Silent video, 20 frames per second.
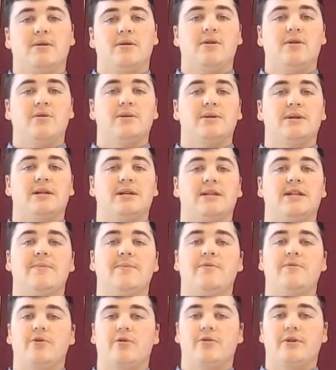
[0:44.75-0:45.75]
using deep
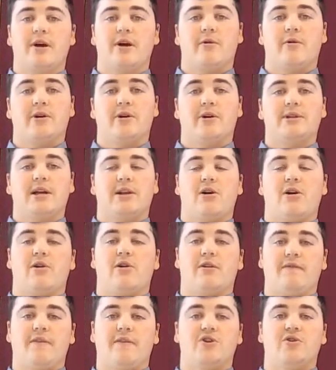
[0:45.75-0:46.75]
neural networks and
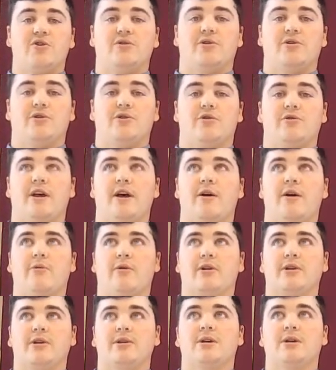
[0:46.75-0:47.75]
artificial neural
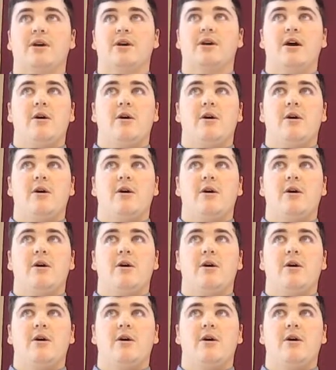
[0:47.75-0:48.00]
networks,